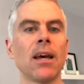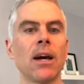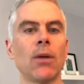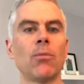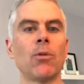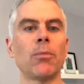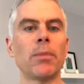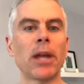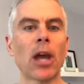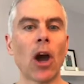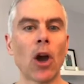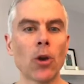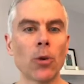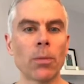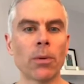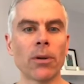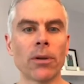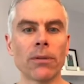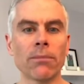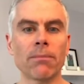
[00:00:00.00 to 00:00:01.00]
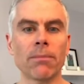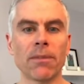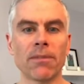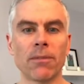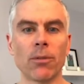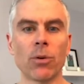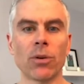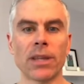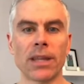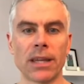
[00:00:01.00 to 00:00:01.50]
and will be open
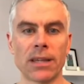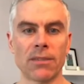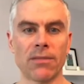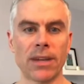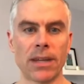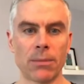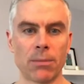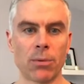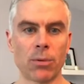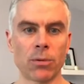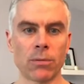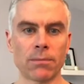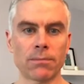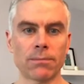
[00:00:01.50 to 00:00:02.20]
before the end of April.